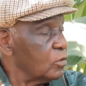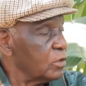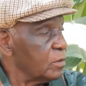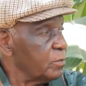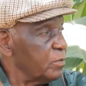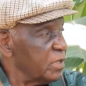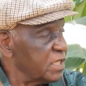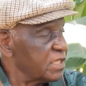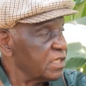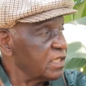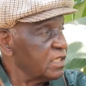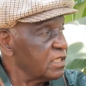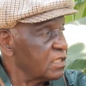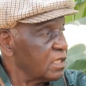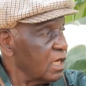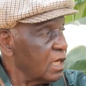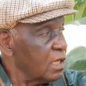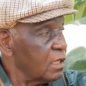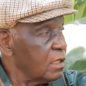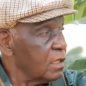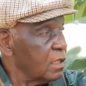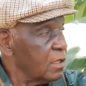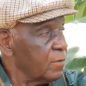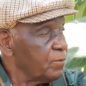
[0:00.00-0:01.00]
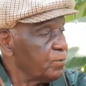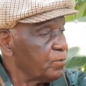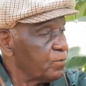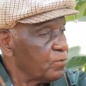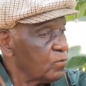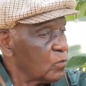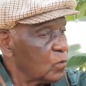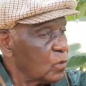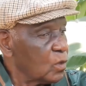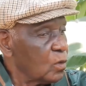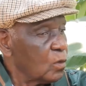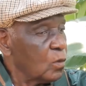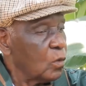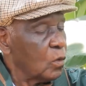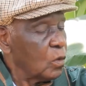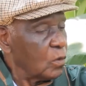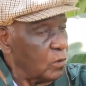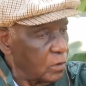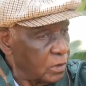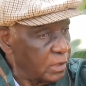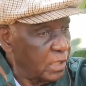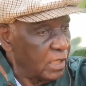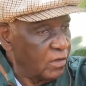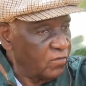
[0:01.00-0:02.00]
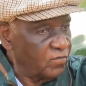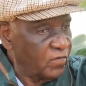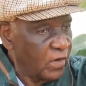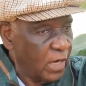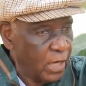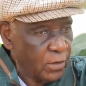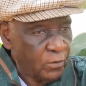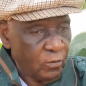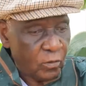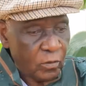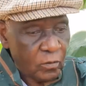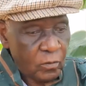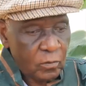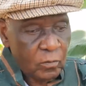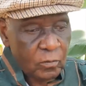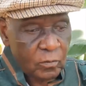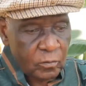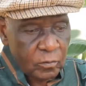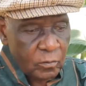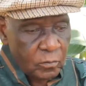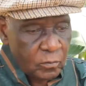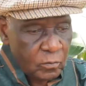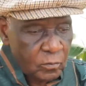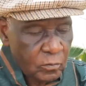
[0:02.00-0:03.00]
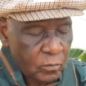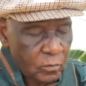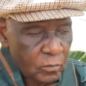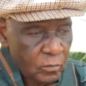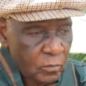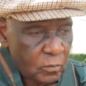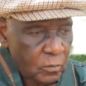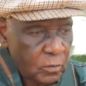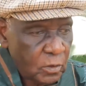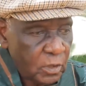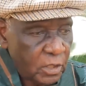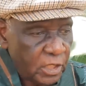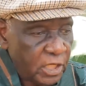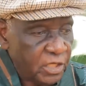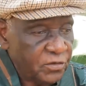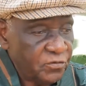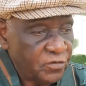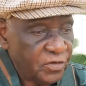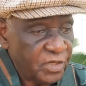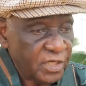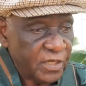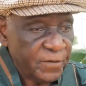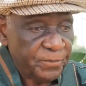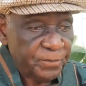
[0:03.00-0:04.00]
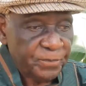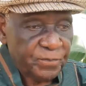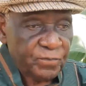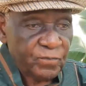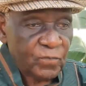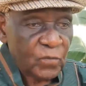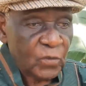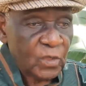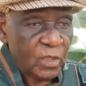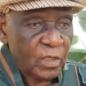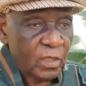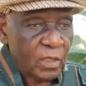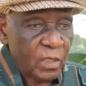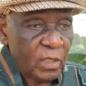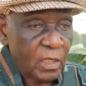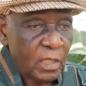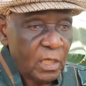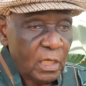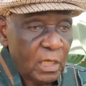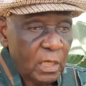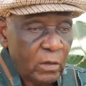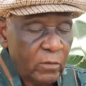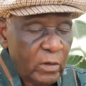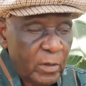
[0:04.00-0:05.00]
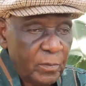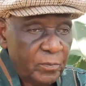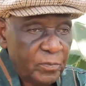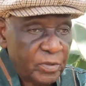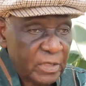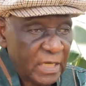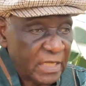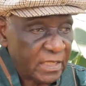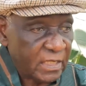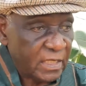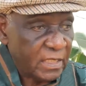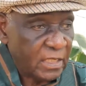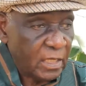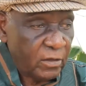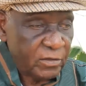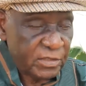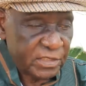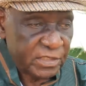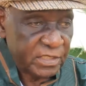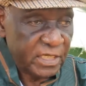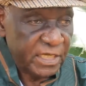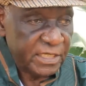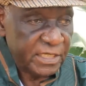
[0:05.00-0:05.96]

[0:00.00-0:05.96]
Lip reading: good bass guitar. Nemvayo, Henry, our brother now is